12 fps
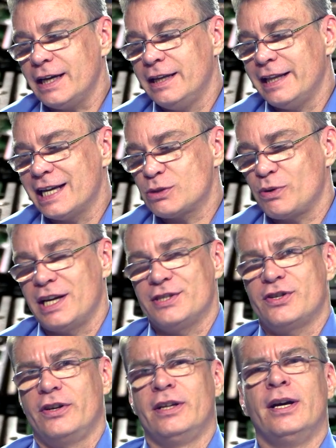And that's when I
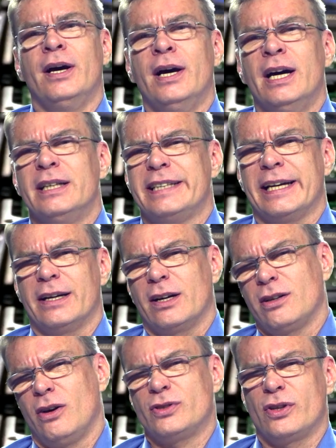started taking a
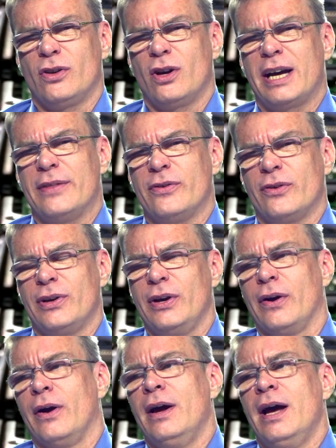closer look at their
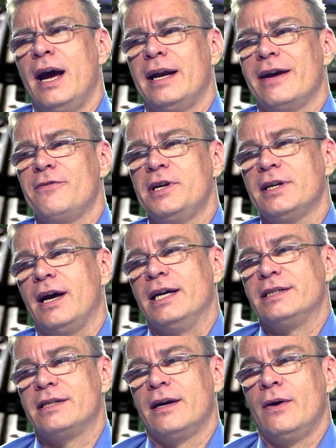gear. And I
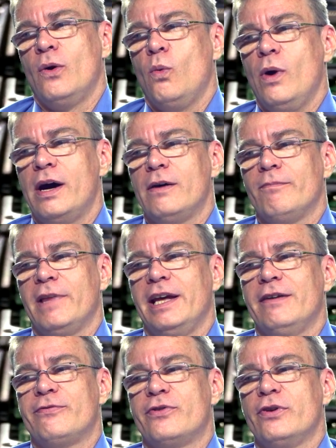realized, well,
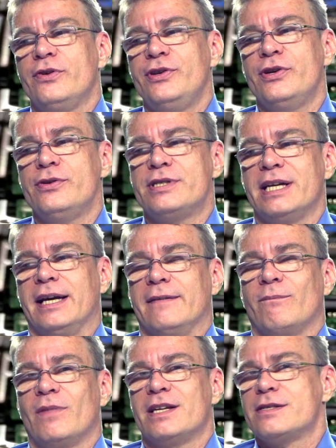if they're
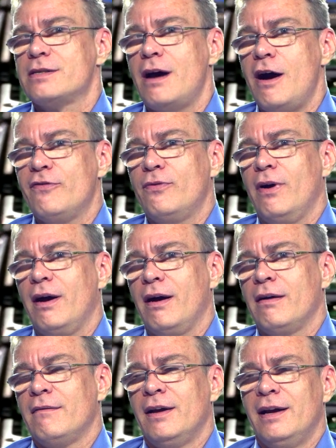using
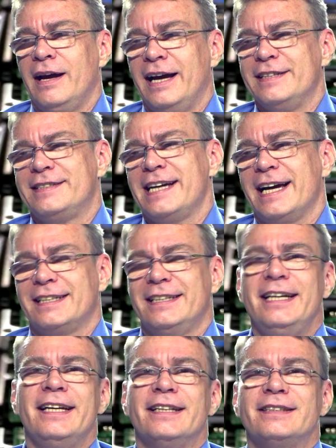software and
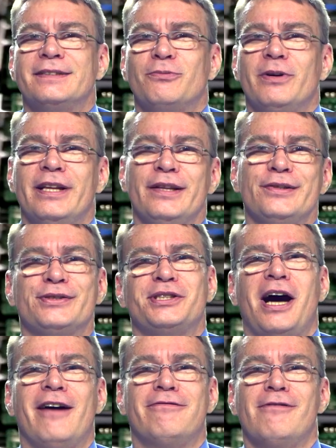techniques within their
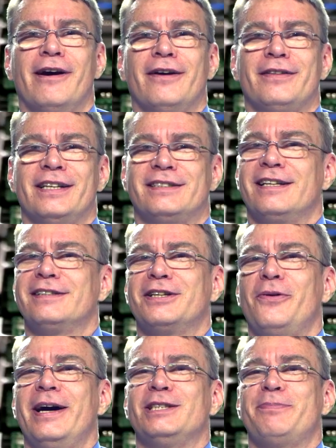software that
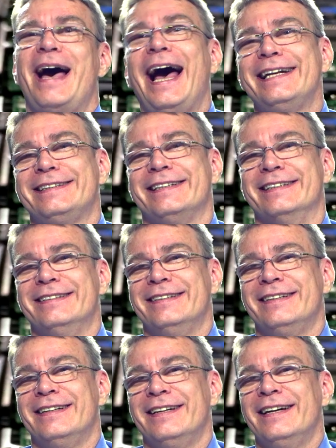Cisco has patented,
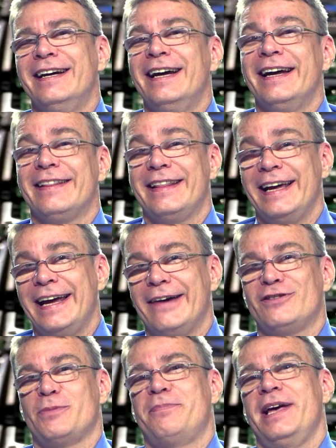they
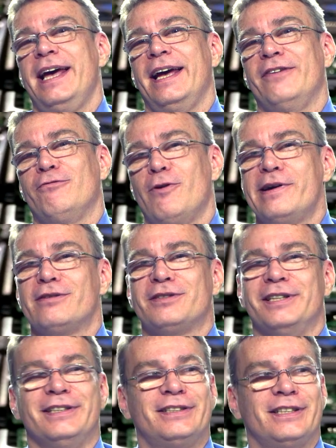have to pay
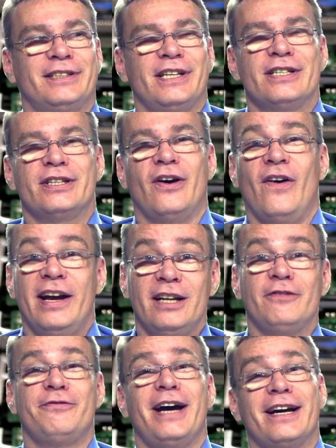royalties to Cisco. And
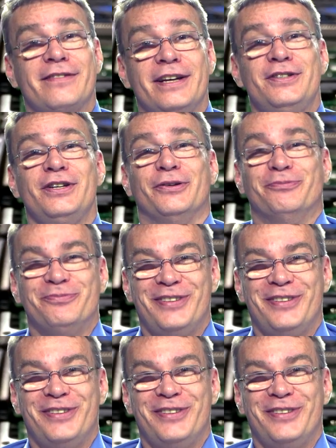in fact, they do.